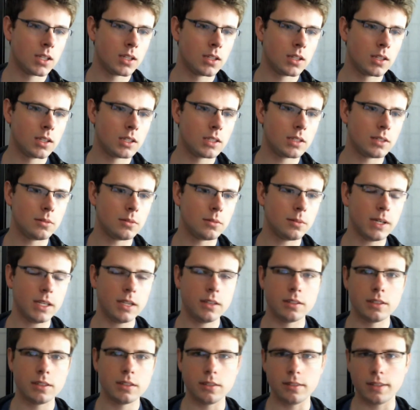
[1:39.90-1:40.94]
So the way you
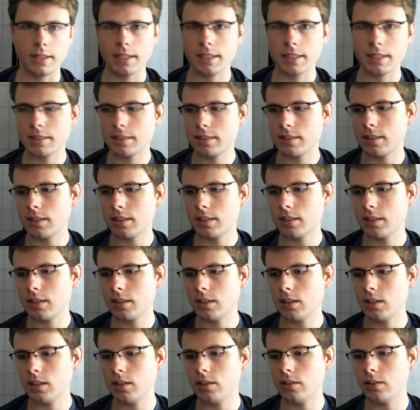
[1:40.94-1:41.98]
do this,
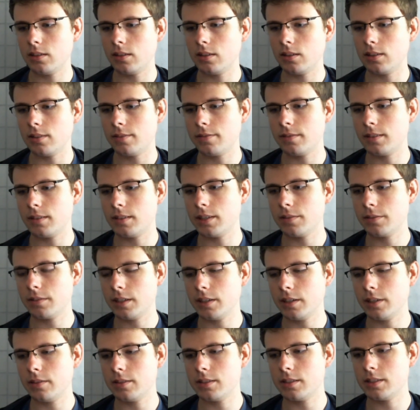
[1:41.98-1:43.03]
the
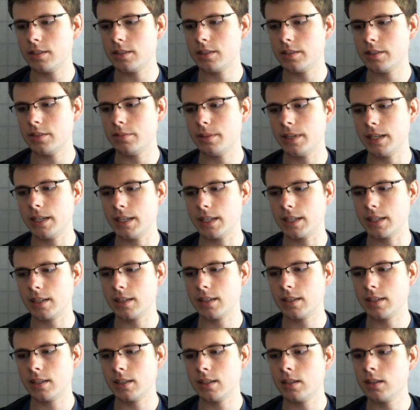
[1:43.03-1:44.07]
frequencies you pick,
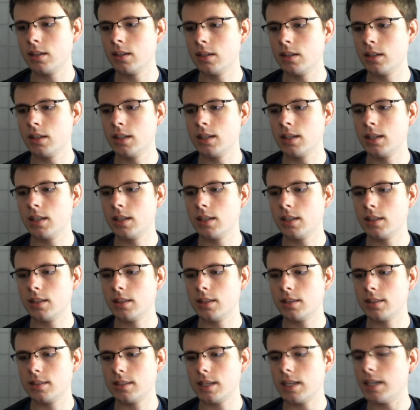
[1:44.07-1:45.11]

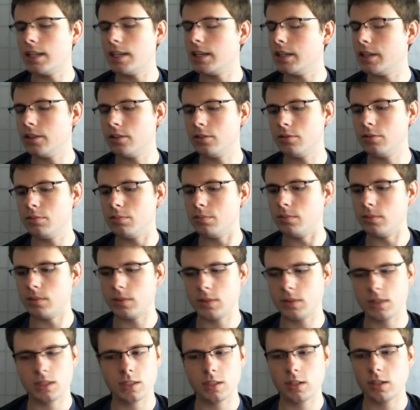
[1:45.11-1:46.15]
say
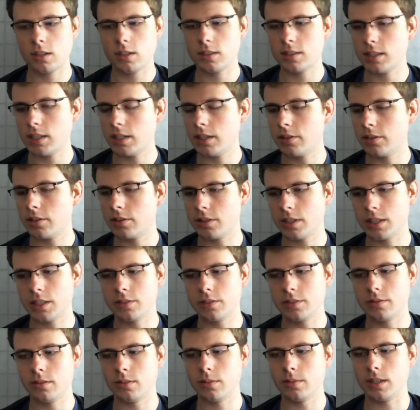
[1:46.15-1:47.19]
you're
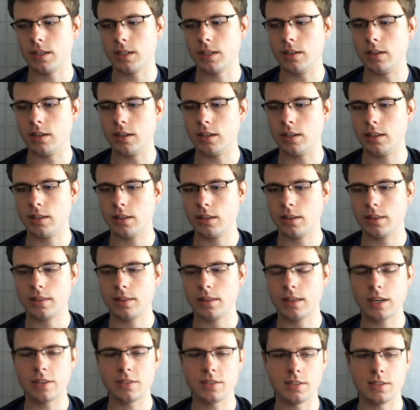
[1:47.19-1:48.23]
transforming
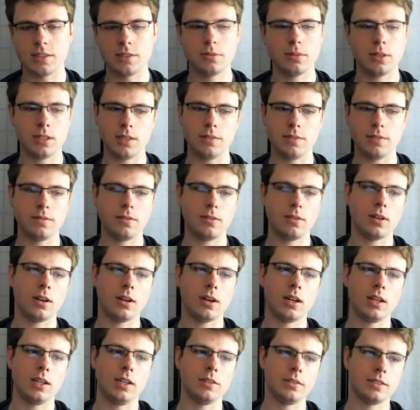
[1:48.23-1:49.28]
1024
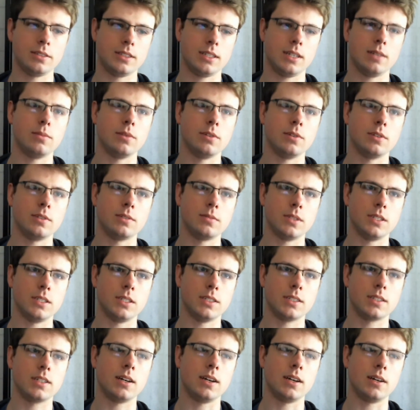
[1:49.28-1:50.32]
audio samples, which
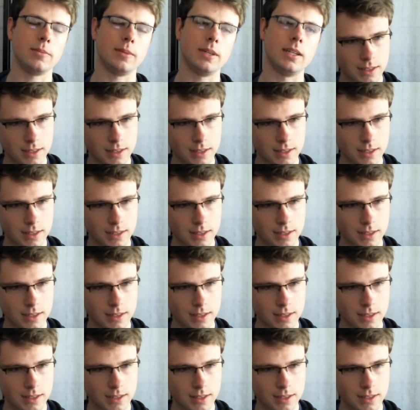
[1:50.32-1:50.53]
is common.